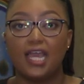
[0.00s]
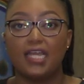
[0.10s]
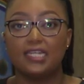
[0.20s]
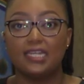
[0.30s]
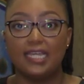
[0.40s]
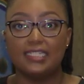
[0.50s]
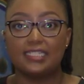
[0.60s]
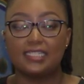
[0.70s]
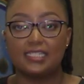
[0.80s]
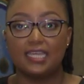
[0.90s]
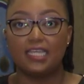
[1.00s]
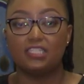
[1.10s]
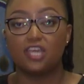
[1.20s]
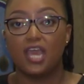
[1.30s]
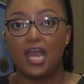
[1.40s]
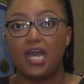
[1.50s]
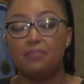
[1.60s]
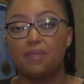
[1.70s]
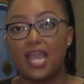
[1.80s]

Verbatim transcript: at a later stage um,